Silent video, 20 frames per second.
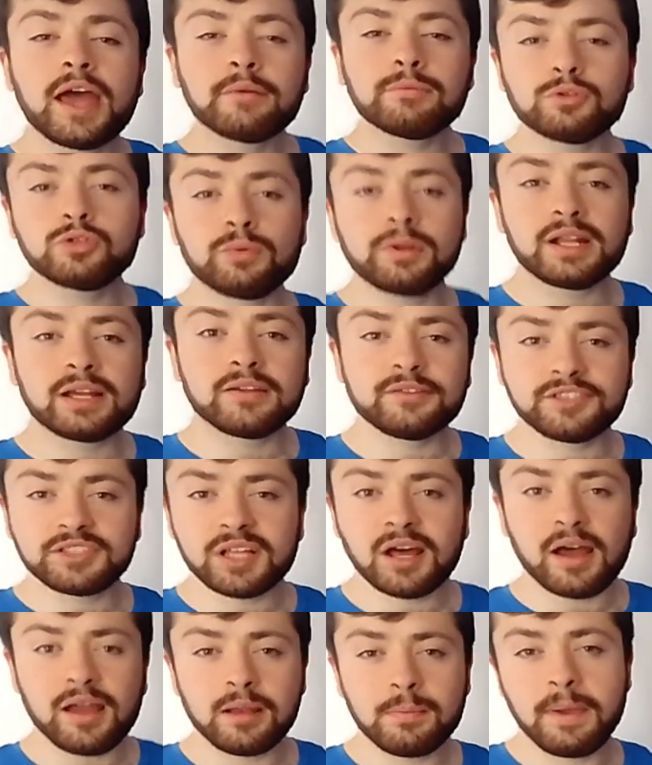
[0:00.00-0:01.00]
that was when I
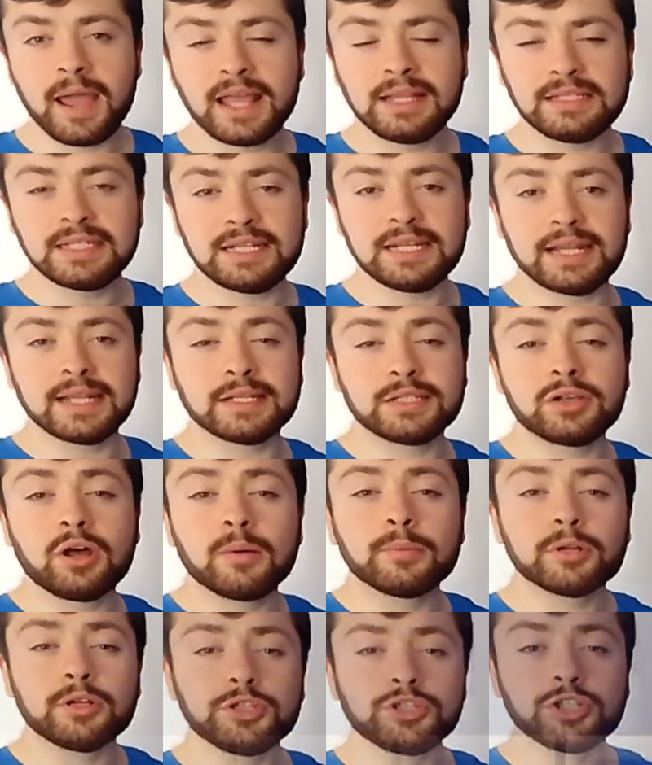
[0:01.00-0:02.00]
started painting it, so
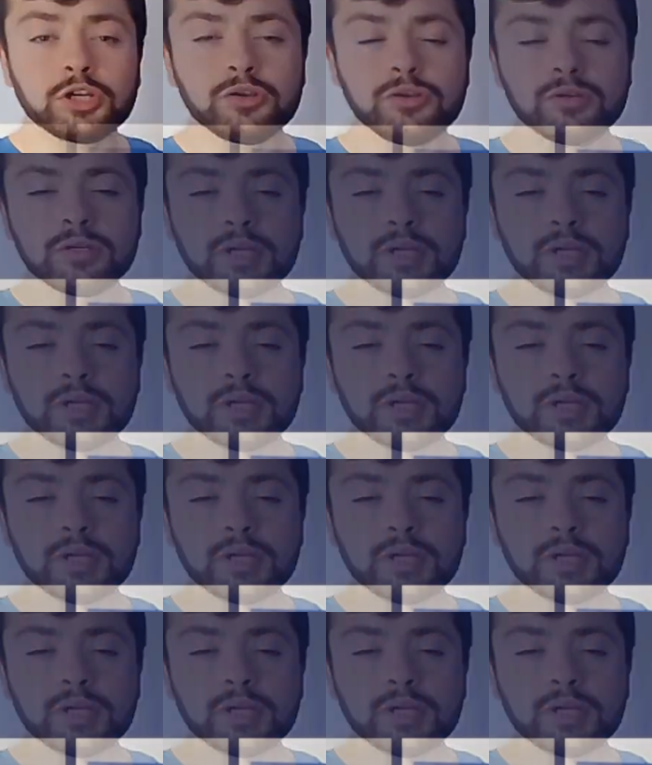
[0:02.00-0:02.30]
I'm going to show